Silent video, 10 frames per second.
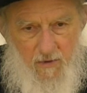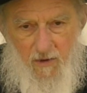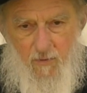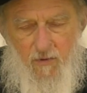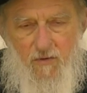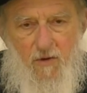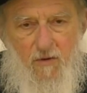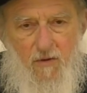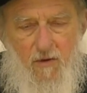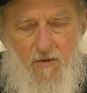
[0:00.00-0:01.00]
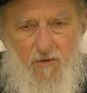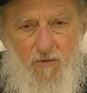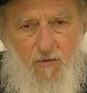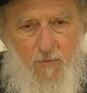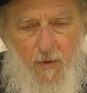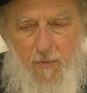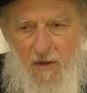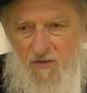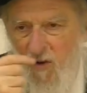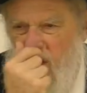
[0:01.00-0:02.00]
in other words, the Jewish people
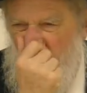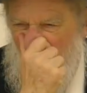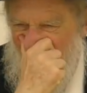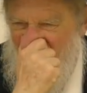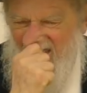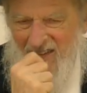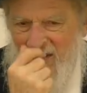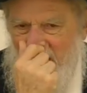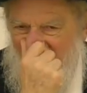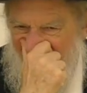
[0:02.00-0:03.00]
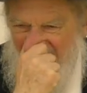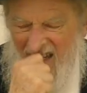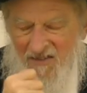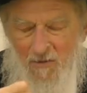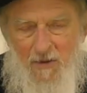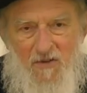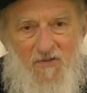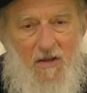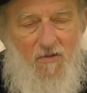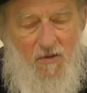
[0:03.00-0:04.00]
as a whole, has to be a
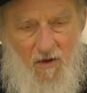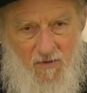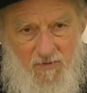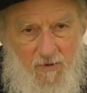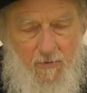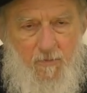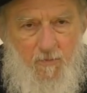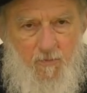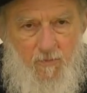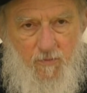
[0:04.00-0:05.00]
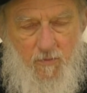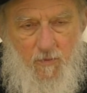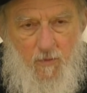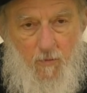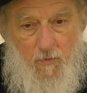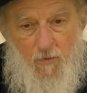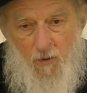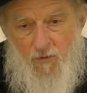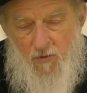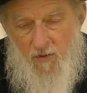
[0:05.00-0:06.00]
sense of
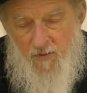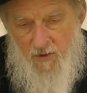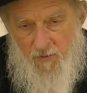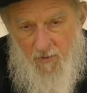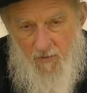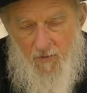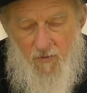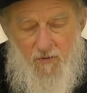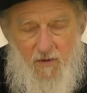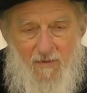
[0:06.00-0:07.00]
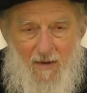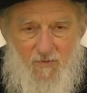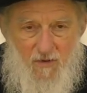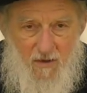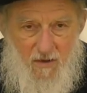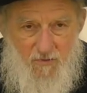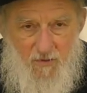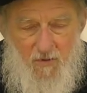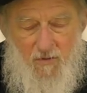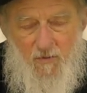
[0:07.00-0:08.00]
those who live in Israel, those who live outside
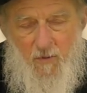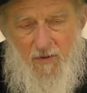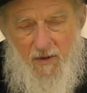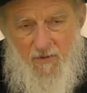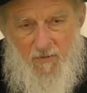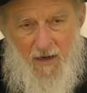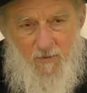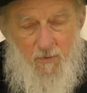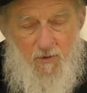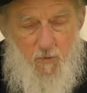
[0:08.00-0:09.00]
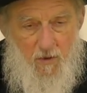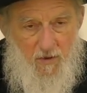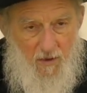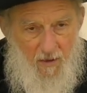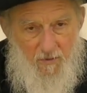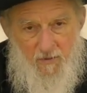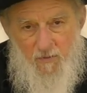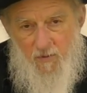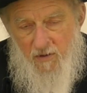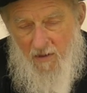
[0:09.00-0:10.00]
Israel, the way they interact with one another
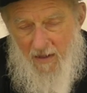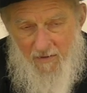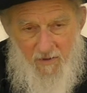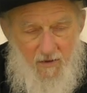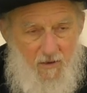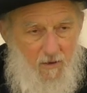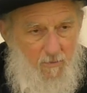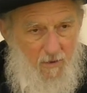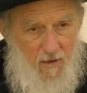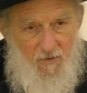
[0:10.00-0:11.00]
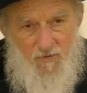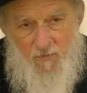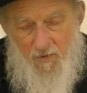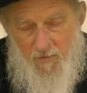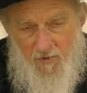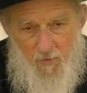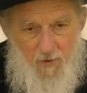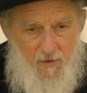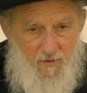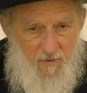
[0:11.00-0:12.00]
and intellect as
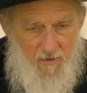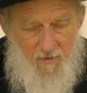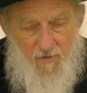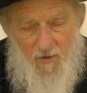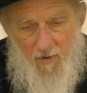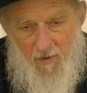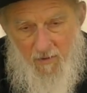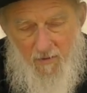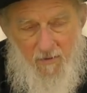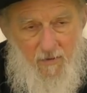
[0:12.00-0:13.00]
between the